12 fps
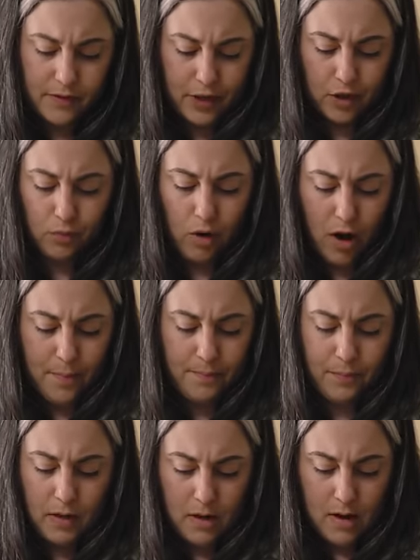very good raw.
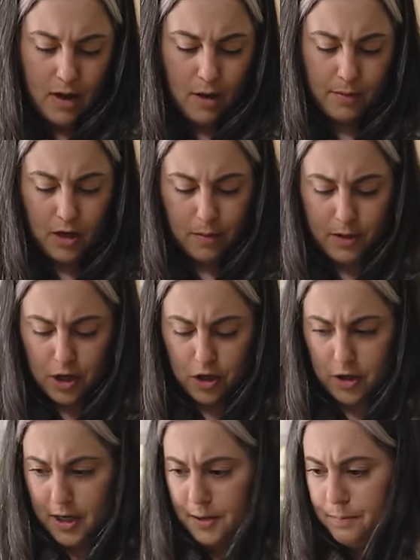Here I'm gonna
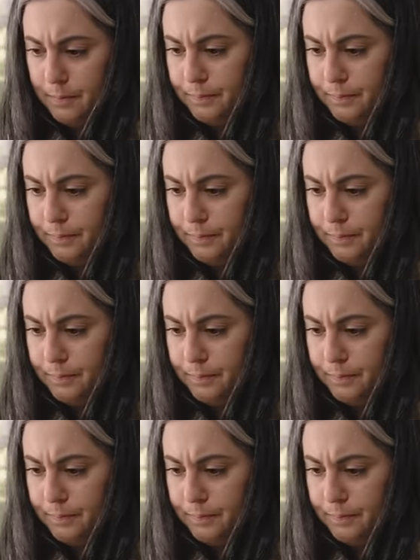cook it.